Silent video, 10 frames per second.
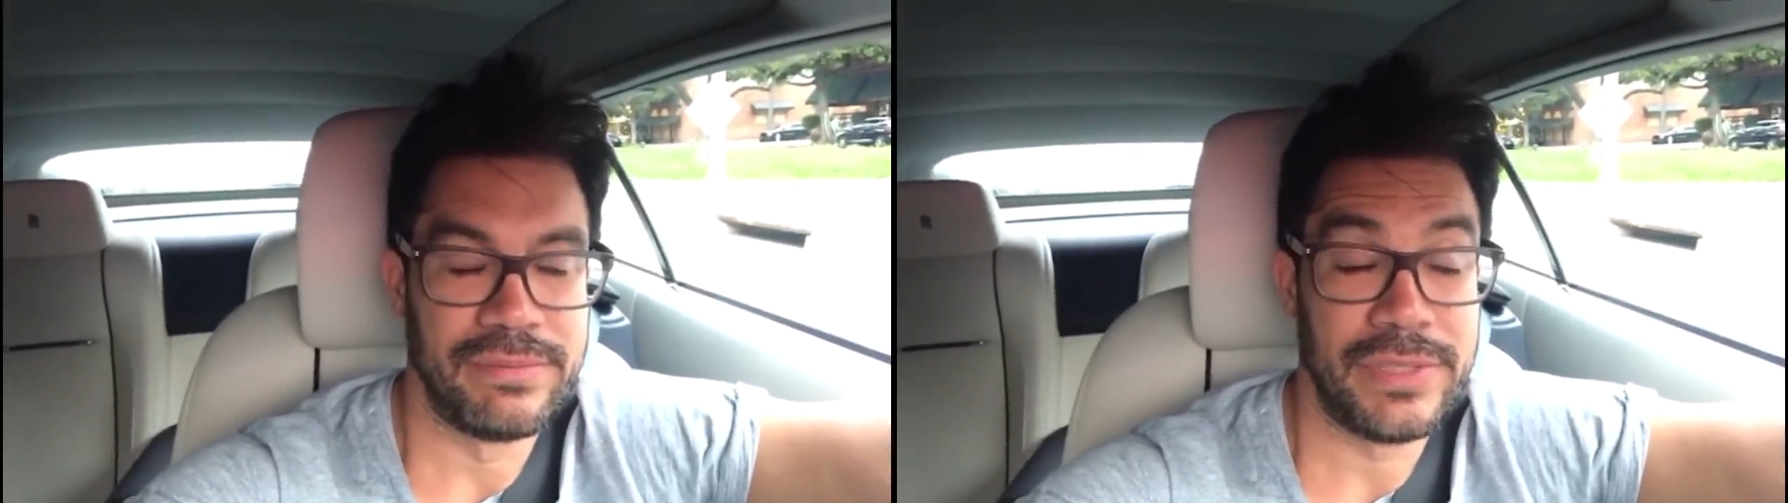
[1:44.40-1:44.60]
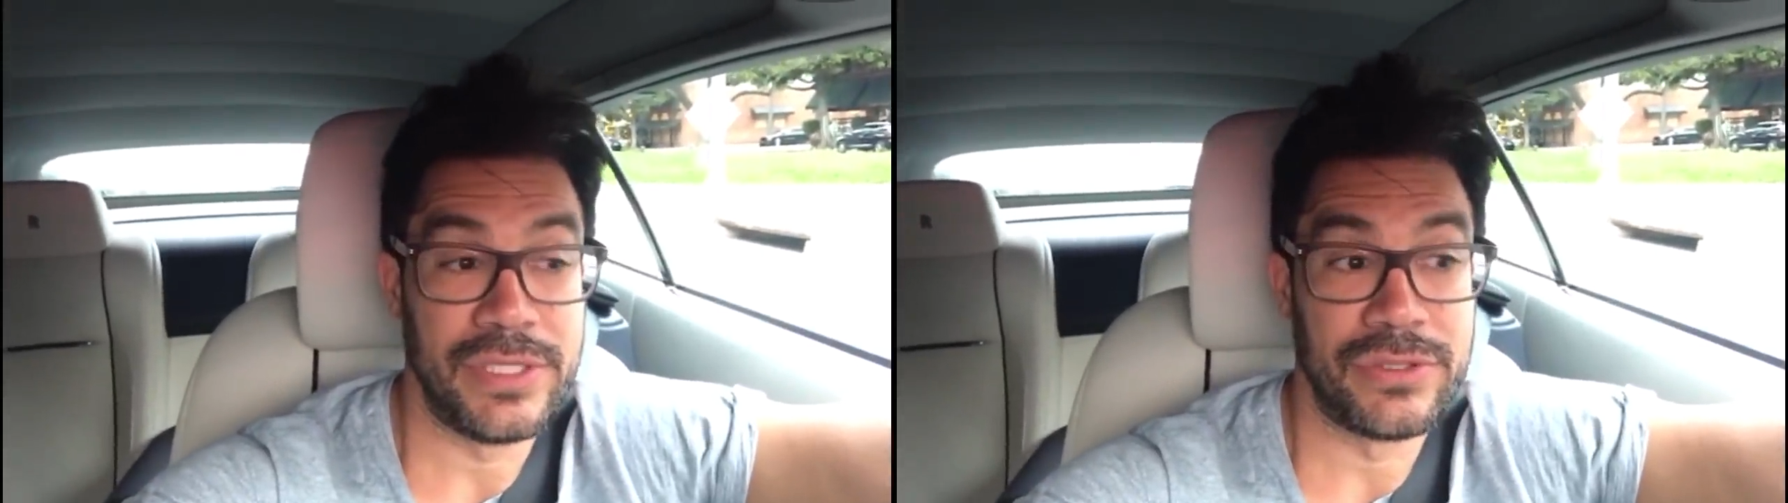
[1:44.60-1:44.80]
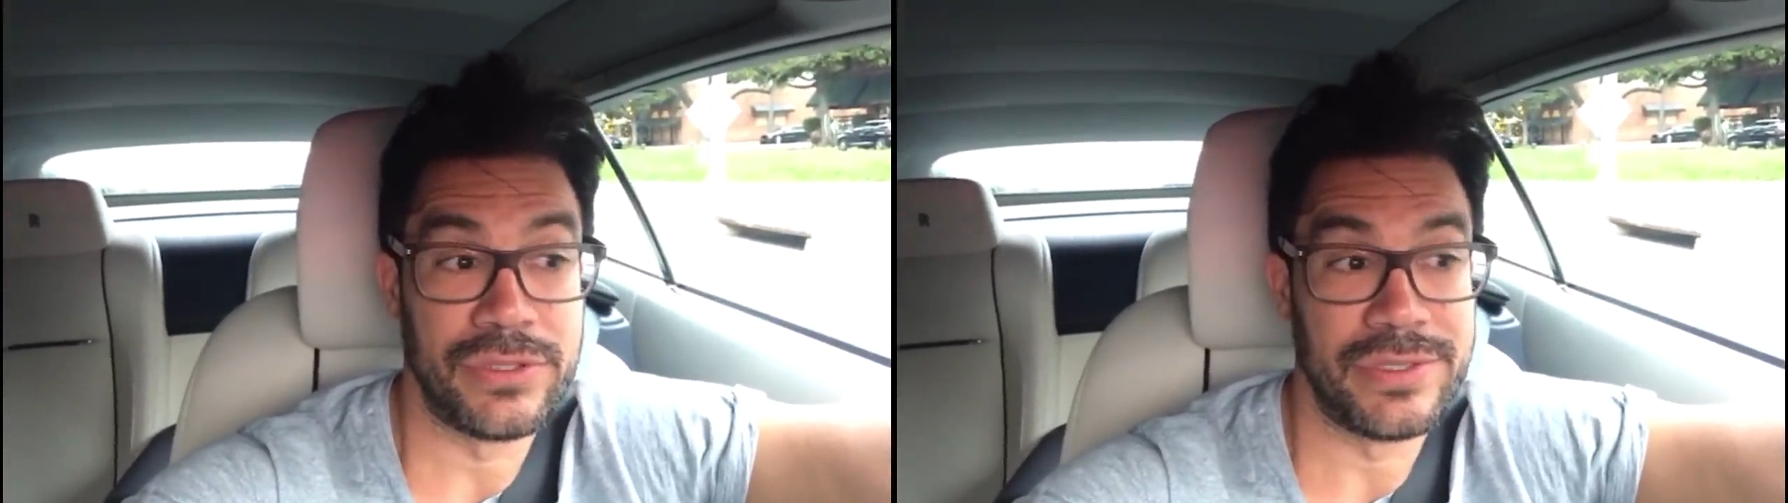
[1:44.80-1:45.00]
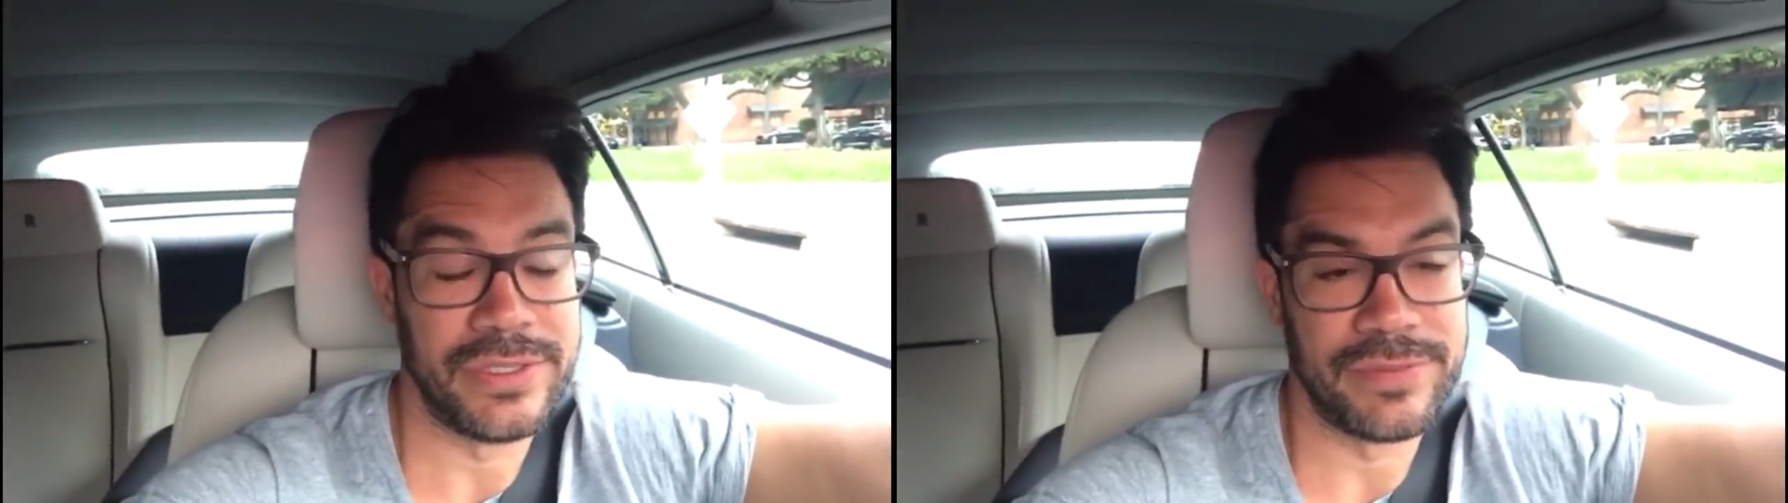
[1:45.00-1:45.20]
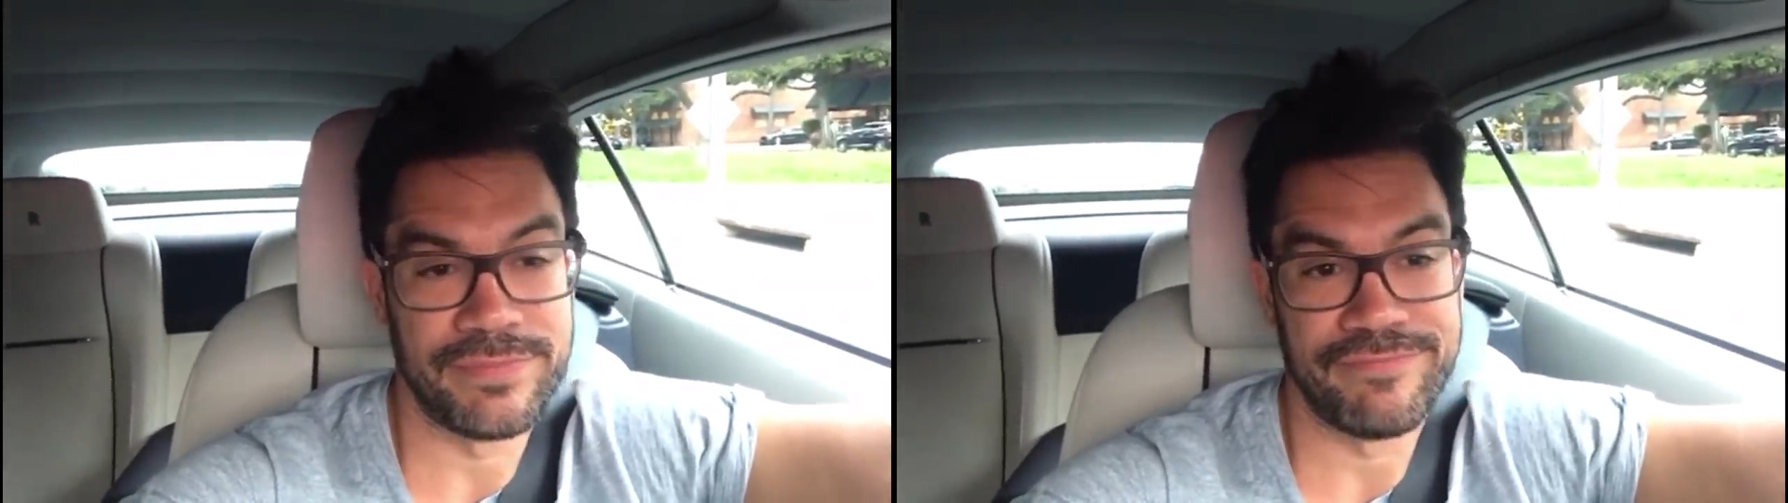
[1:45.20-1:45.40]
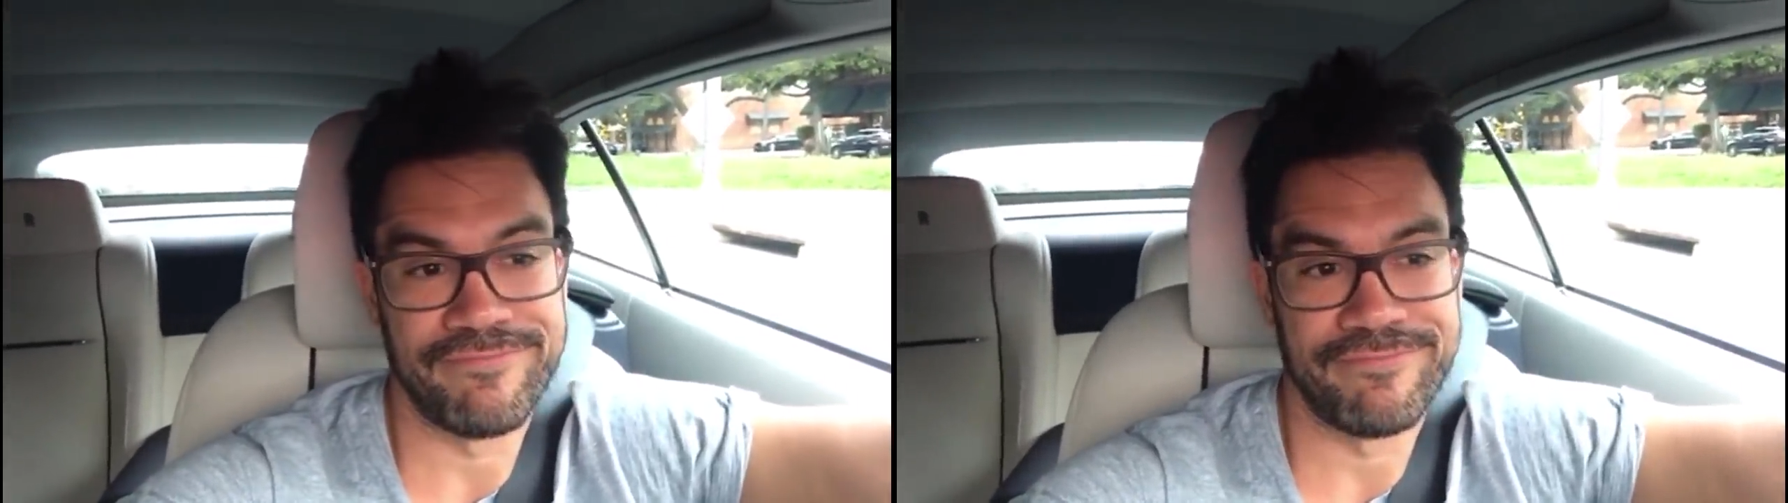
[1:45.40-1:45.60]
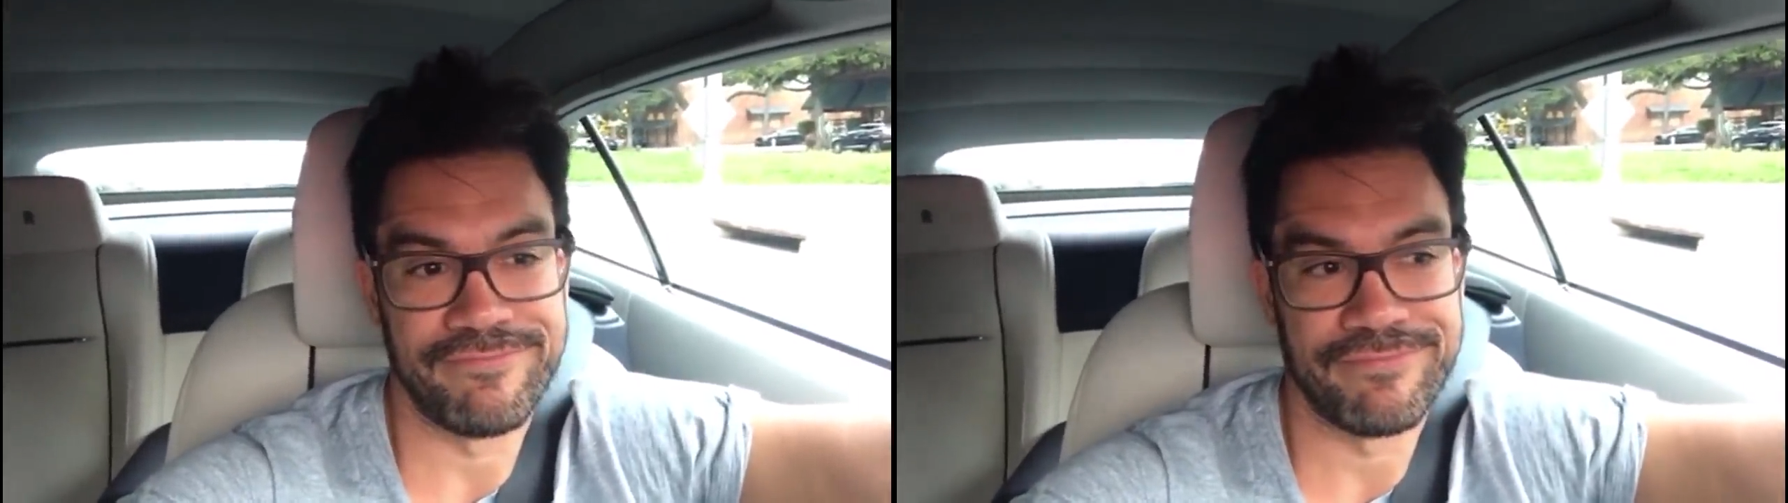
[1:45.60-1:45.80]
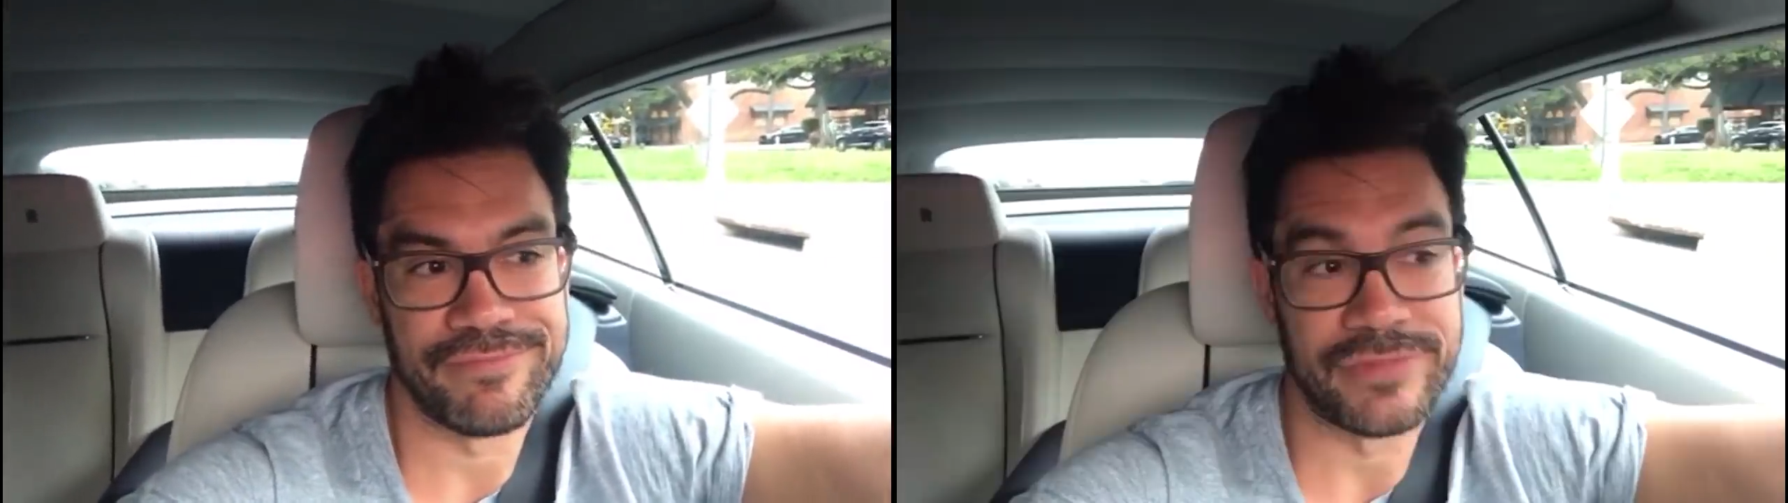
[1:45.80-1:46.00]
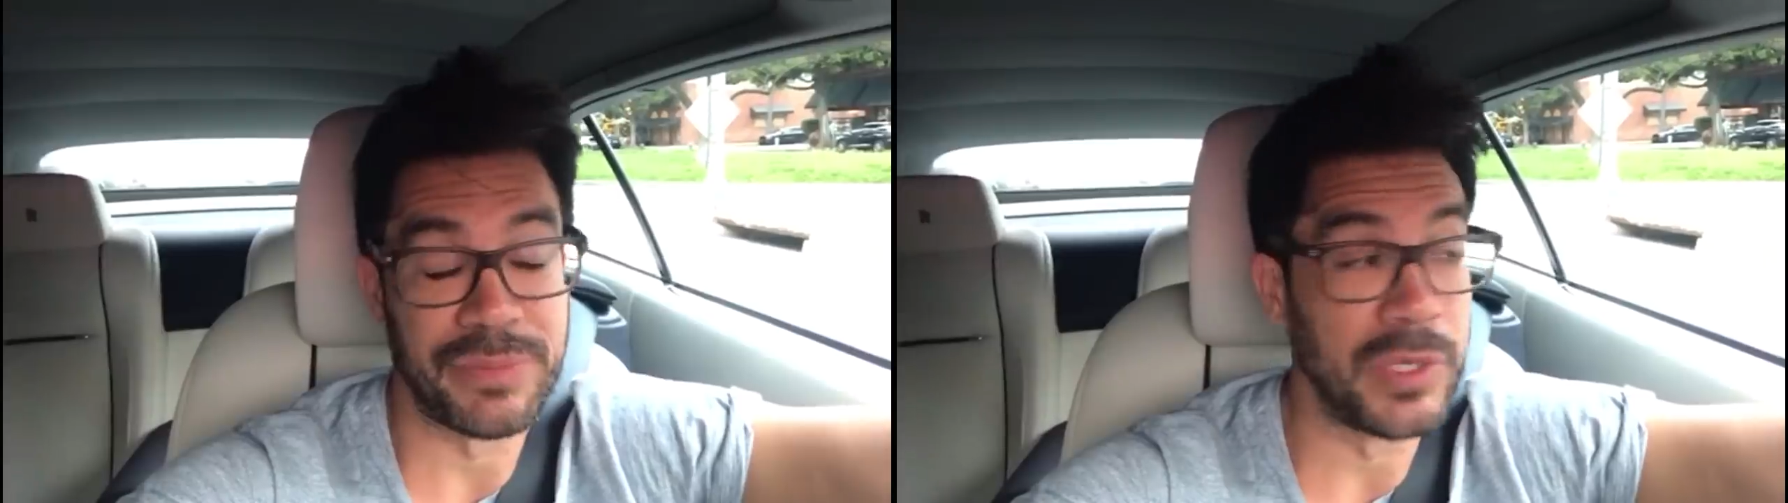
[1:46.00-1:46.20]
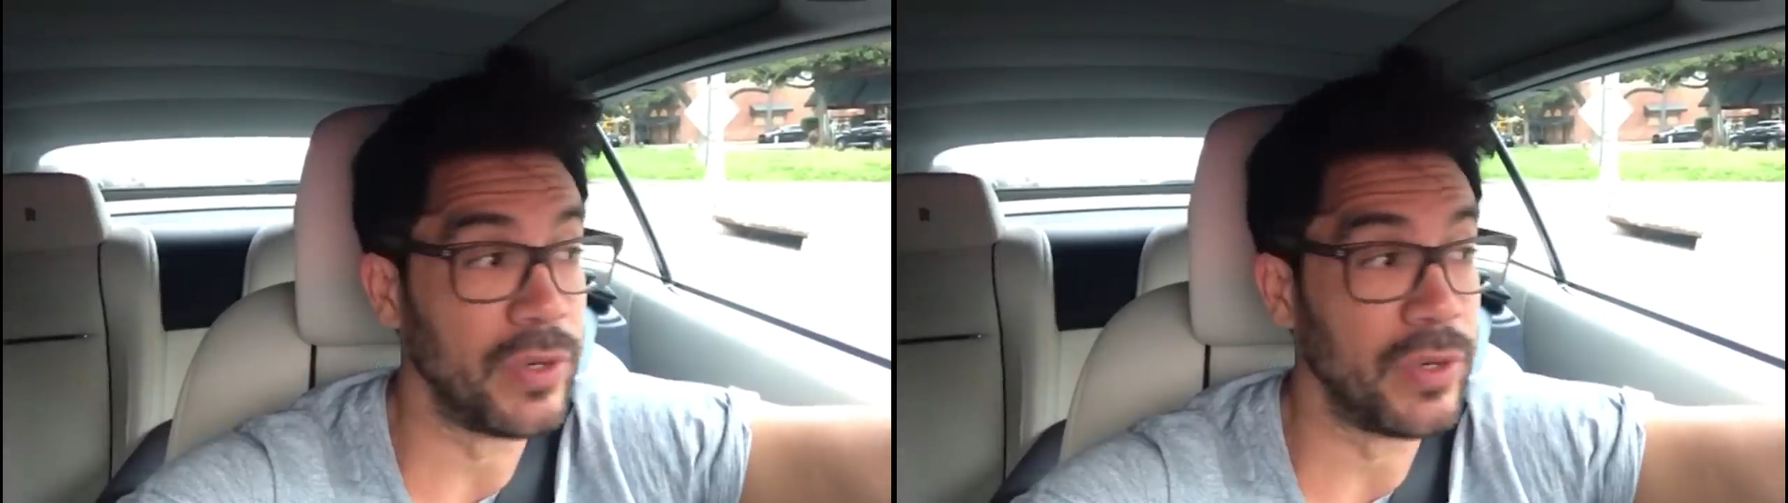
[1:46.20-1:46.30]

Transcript: Be interesting. I'm